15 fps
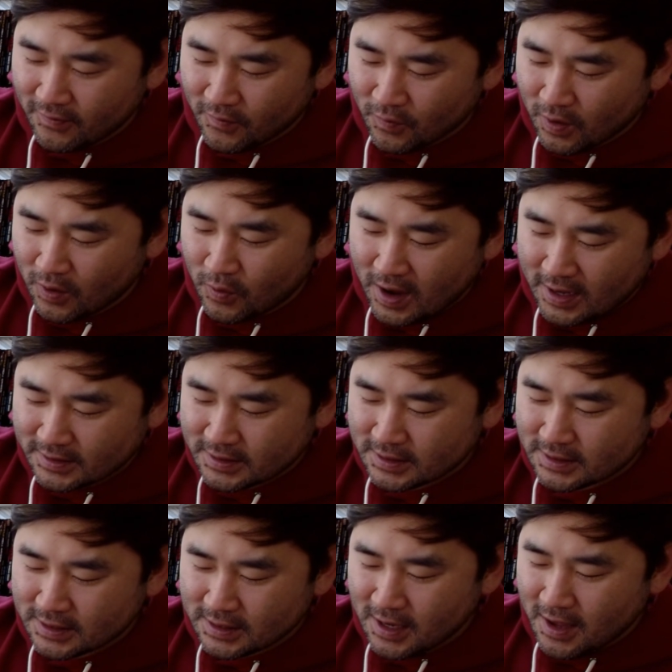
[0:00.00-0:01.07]

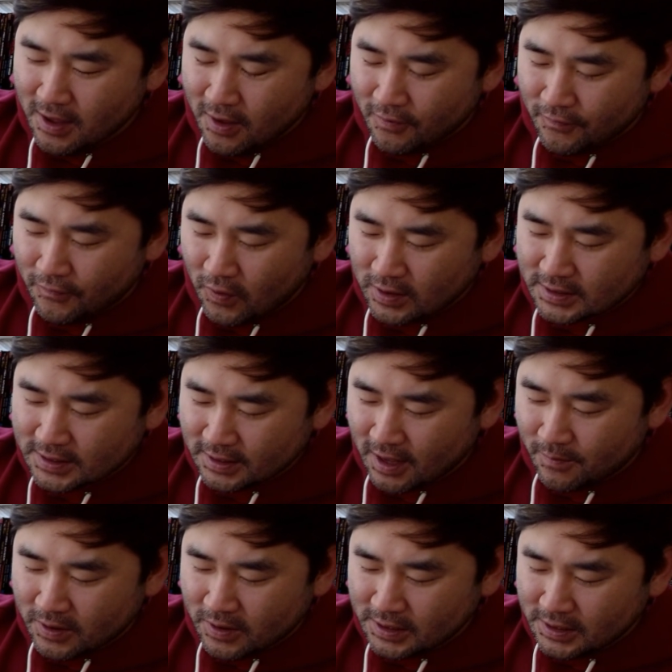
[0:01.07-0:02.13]
requests for
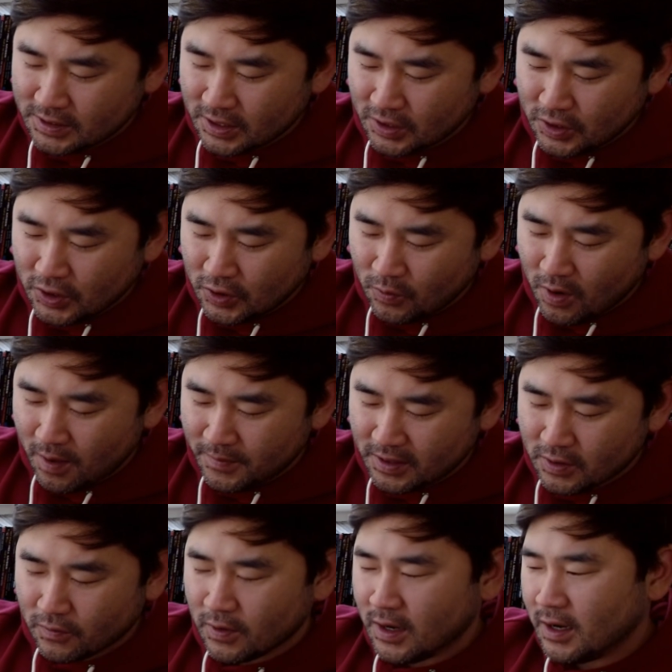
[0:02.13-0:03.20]
celebrities you want me
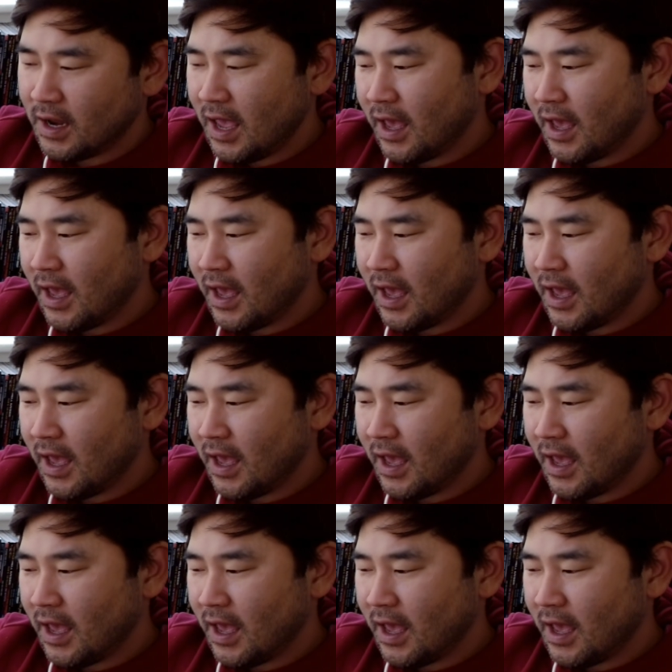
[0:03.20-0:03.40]
to read,